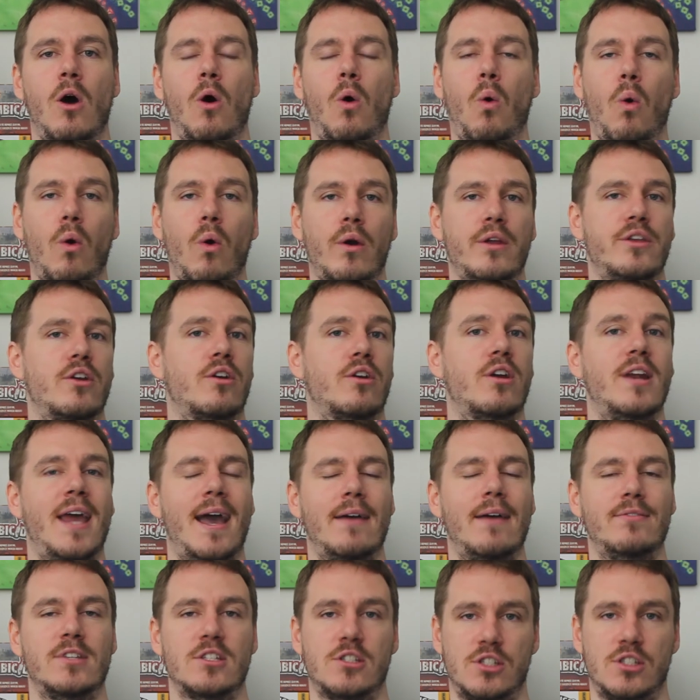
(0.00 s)
or you're going to
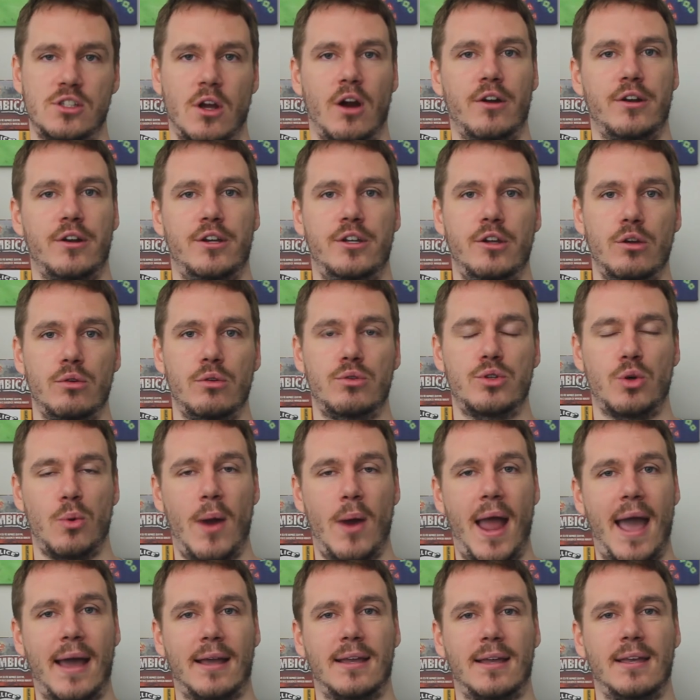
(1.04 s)
have to start a new
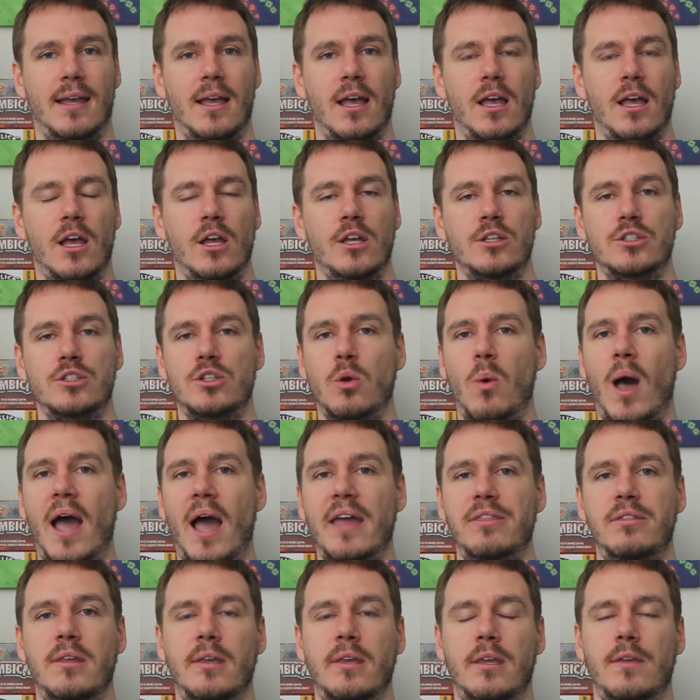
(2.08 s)
trek. So
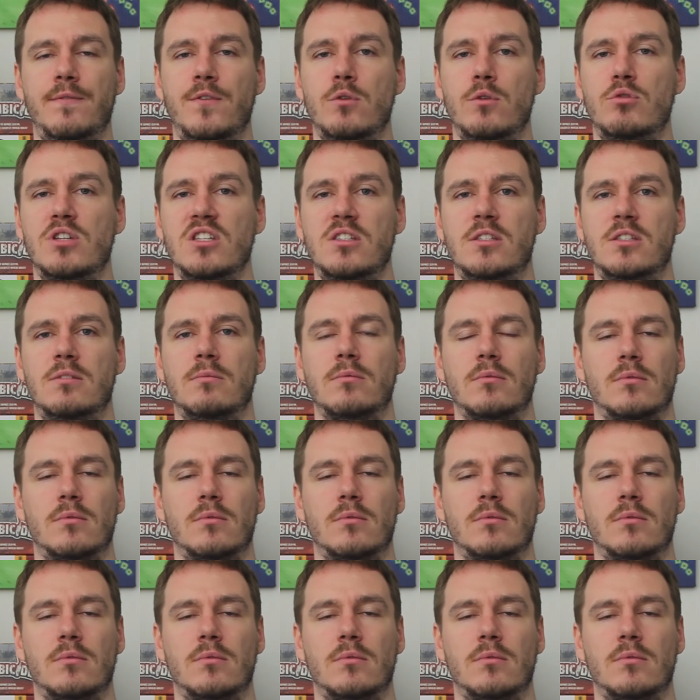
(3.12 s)
I think if you just